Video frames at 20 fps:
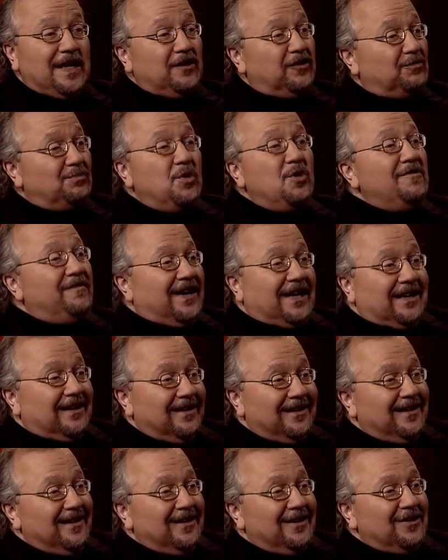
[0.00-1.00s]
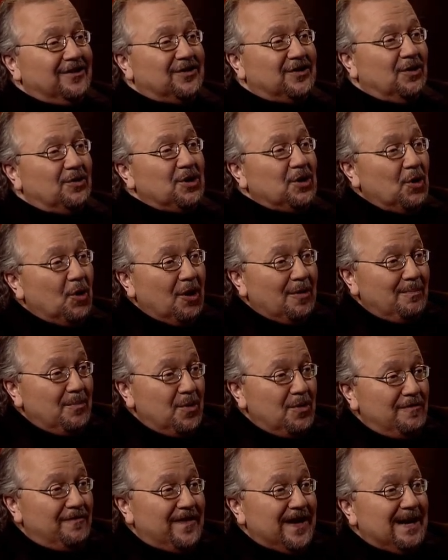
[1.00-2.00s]
is moving. So you're
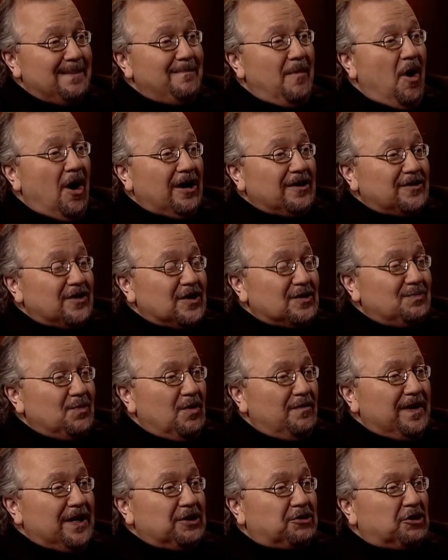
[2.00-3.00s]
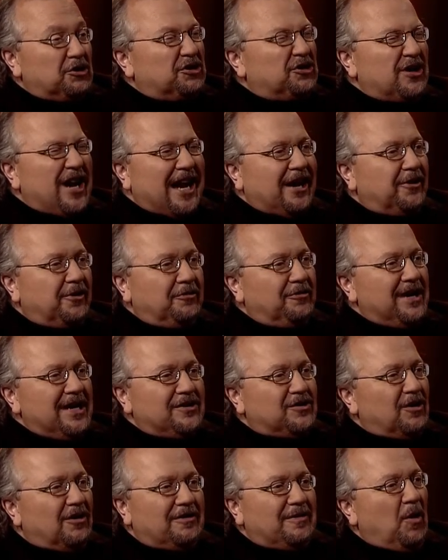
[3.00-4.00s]
moving, Mars is moving, trajectories
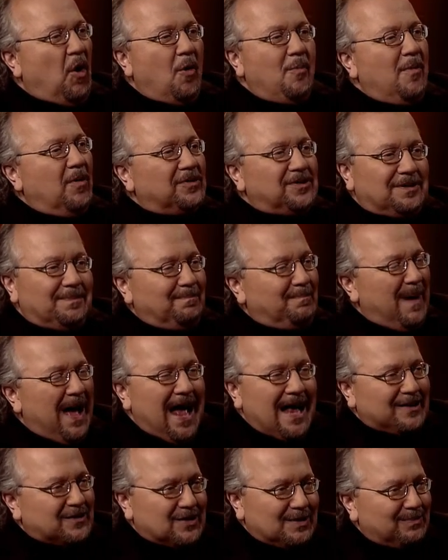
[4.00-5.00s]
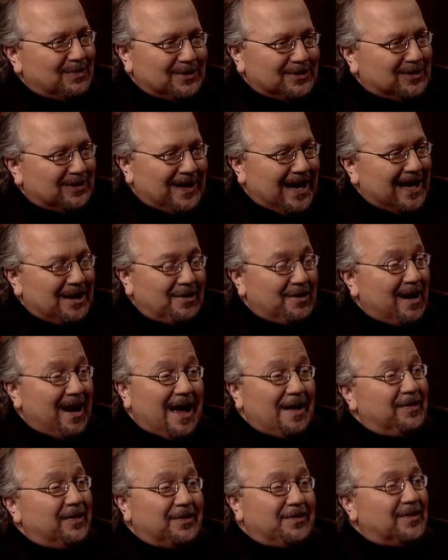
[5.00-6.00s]
are almost impossible to, I don't know,
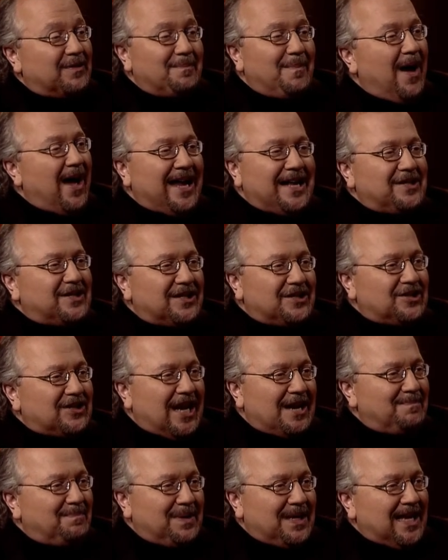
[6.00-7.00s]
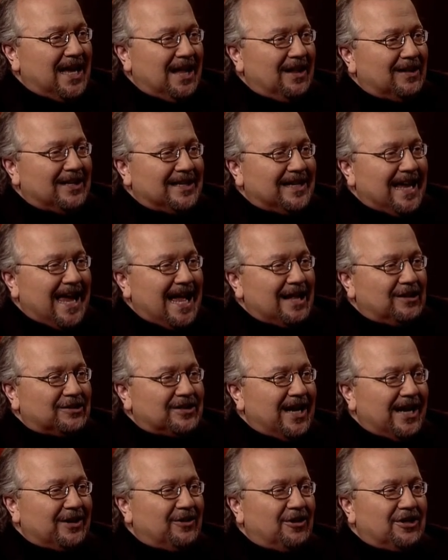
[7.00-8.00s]
the minds at JPL and
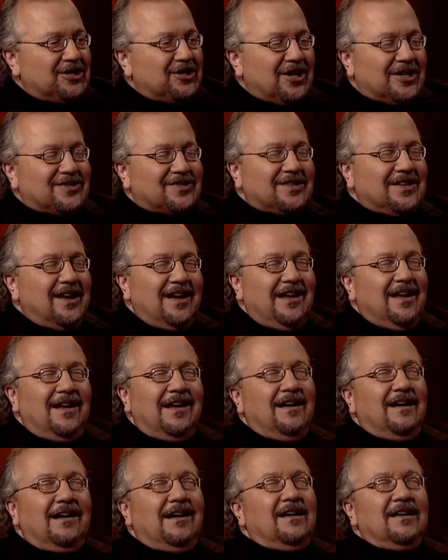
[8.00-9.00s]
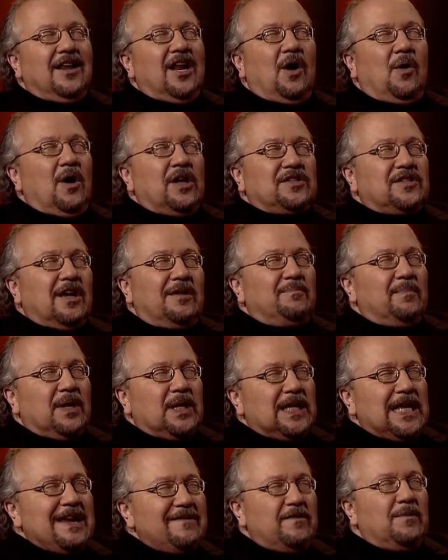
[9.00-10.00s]
Caltech are just, yeah, you know, it's
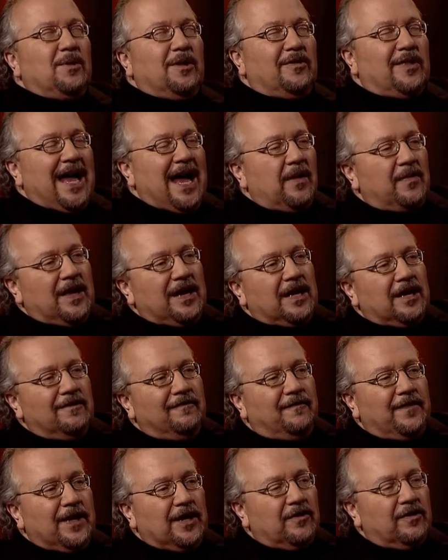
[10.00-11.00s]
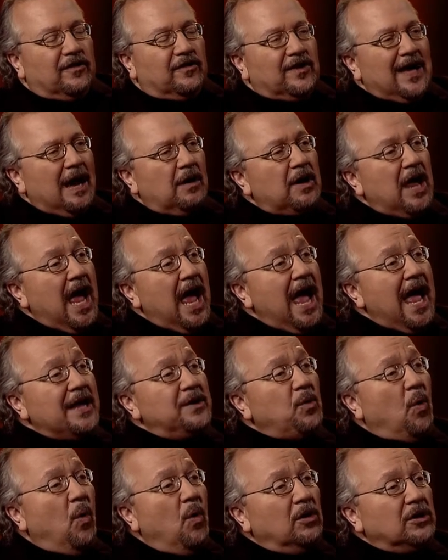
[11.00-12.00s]
unbelievable how they can figure this out.
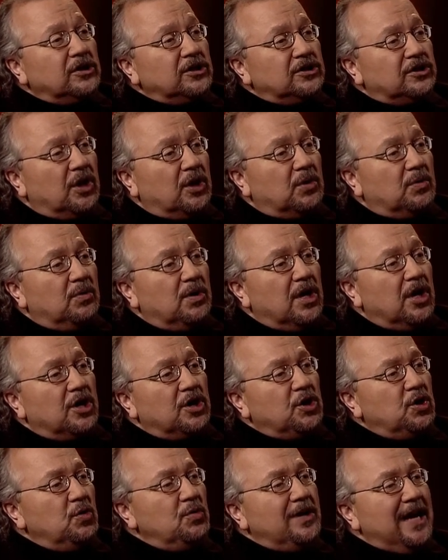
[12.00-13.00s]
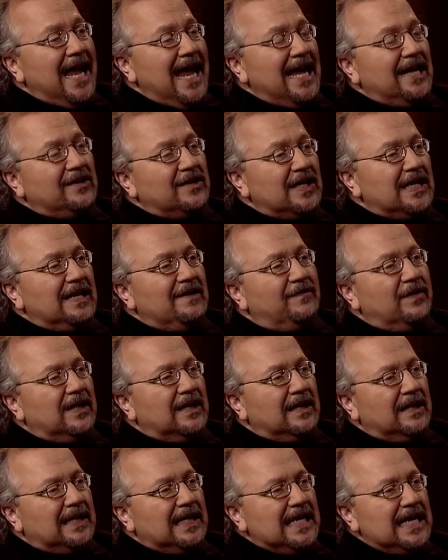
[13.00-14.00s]
And also, you can't
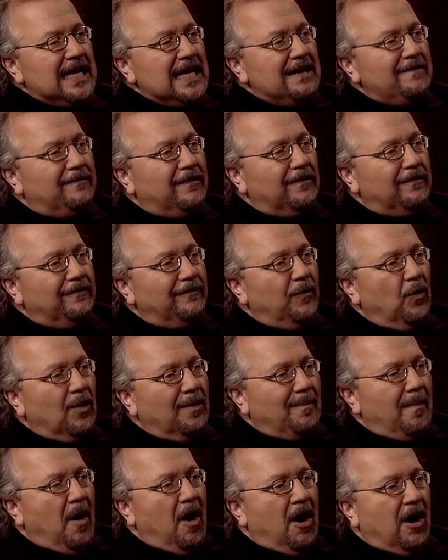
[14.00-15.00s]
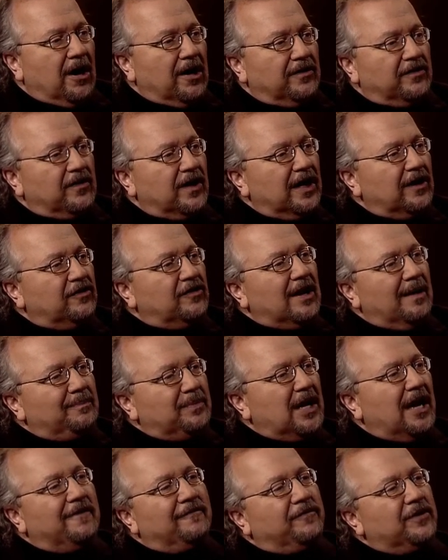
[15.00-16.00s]
even leave for Mars except
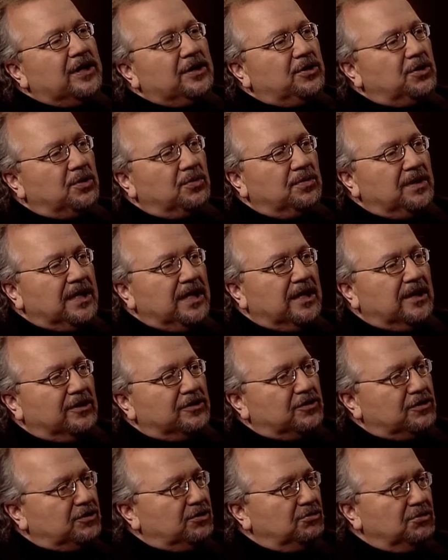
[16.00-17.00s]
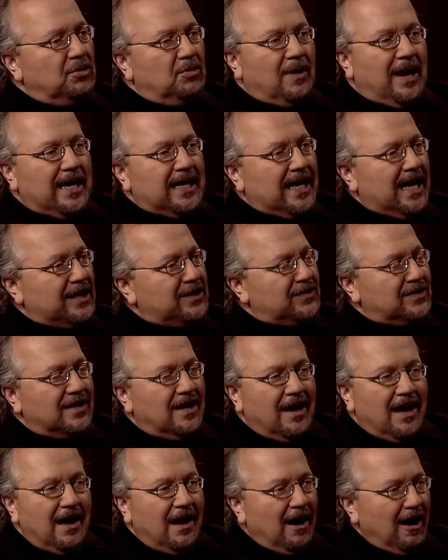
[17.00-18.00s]
every 2 years due to, I guess,
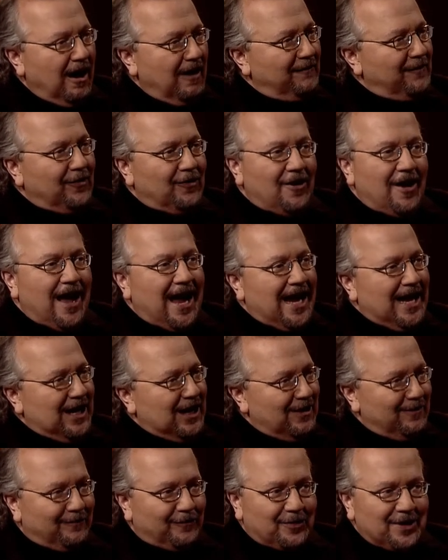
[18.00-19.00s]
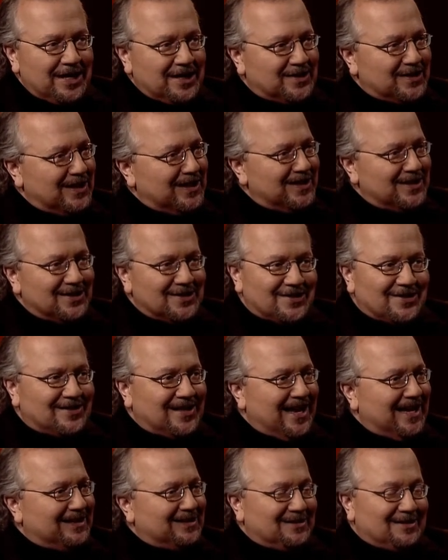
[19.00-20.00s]
a variety of reasons
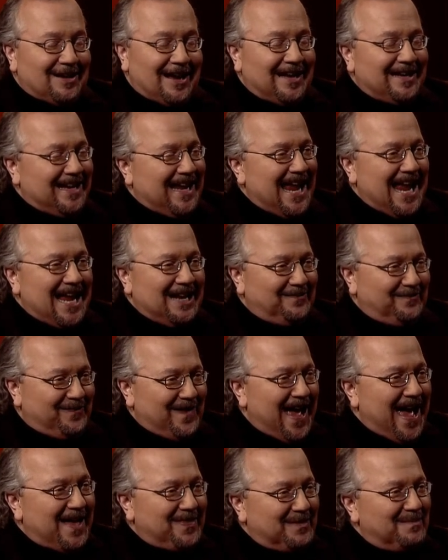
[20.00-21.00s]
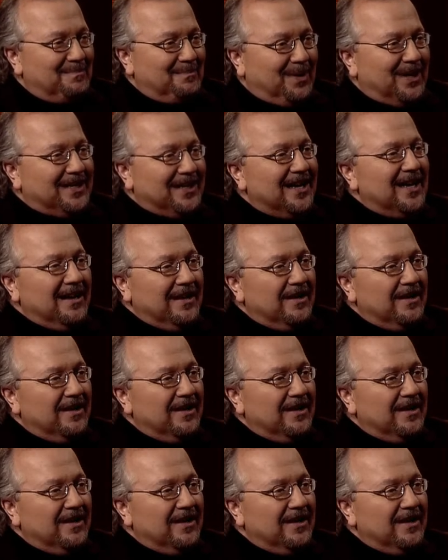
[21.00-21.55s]
that I can't fathom, but